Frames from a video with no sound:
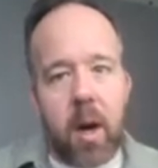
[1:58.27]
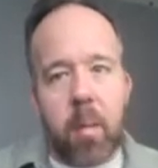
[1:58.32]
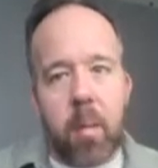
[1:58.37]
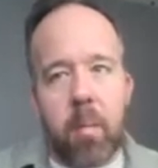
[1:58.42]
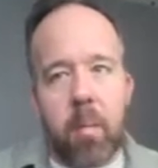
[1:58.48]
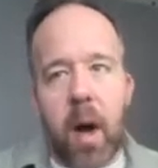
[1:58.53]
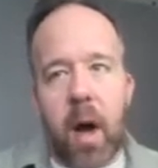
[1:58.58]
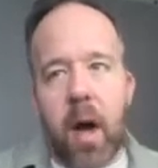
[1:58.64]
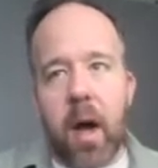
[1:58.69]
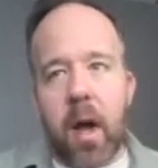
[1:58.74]

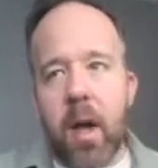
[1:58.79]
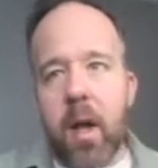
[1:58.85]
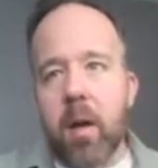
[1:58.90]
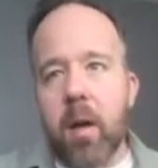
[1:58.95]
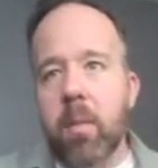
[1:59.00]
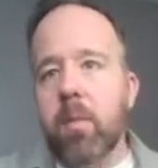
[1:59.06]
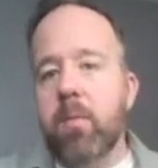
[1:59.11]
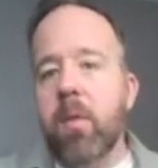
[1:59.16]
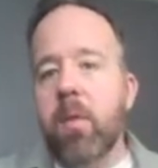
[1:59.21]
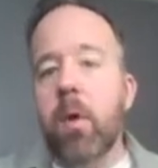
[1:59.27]
by
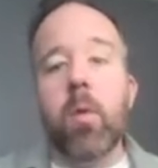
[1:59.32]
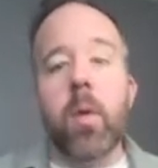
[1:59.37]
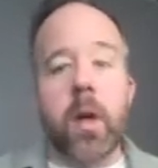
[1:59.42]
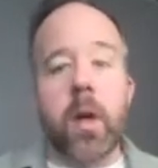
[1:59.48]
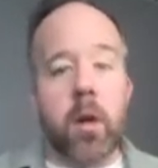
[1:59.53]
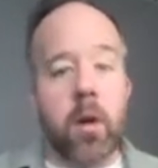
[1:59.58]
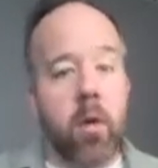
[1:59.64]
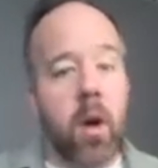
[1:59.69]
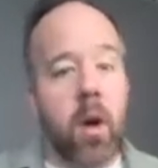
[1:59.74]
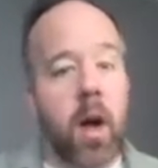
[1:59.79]
fooling
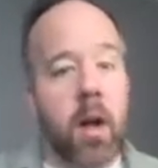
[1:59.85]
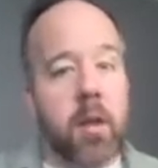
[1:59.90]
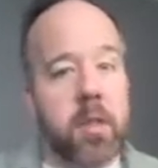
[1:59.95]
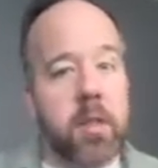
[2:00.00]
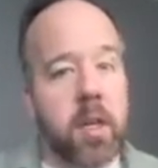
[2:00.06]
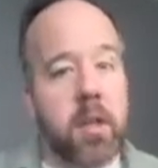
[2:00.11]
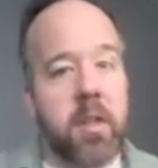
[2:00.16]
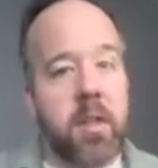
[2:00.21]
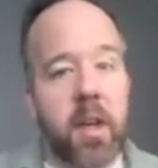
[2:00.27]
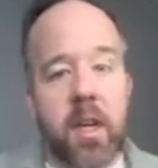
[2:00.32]
neurons
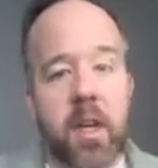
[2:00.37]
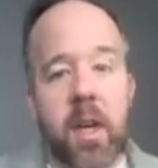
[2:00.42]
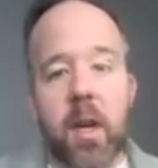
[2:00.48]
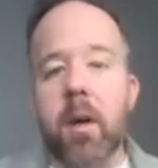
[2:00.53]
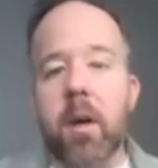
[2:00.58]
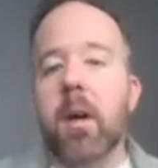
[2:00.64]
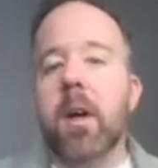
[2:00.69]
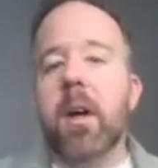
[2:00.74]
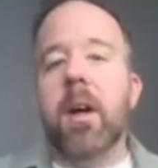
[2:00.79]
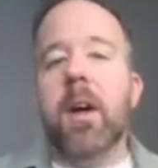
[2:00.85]
into thinking
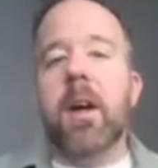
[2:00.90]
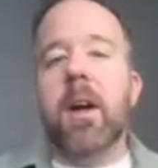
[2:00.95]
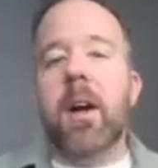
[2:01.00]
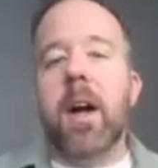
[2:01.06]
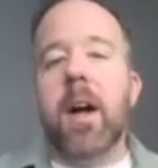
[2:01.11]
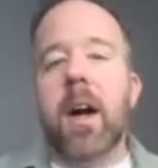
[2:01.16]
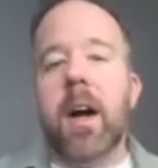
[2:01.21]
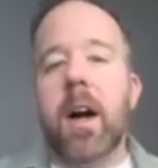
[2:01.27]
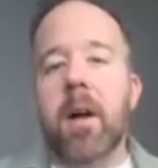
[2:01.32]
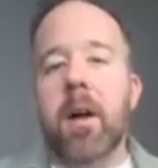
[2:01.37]

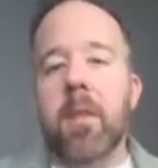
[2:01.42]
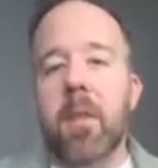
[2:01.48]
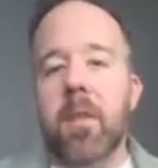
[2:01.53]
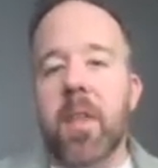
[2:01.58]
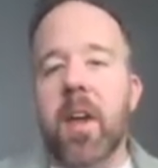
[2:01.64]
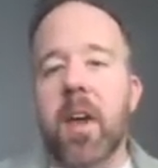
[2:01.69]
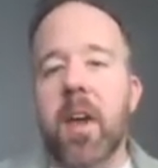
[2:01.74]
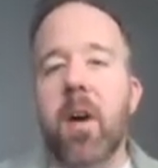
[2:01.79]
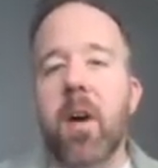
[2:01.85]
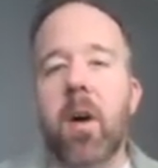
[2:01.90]
that
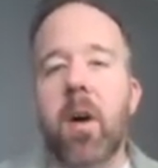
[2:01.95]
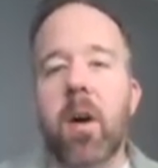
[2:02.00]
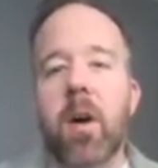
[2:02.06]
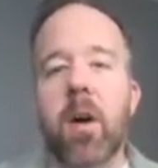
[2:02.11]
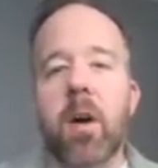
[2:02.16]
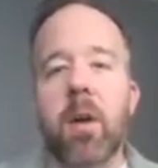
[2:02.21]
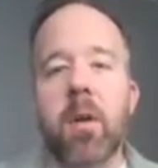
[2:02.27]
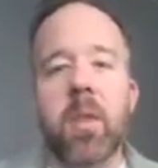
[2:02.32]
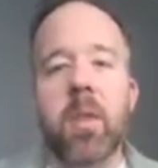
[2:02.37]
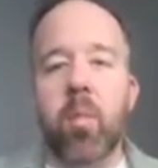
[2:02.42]
they are the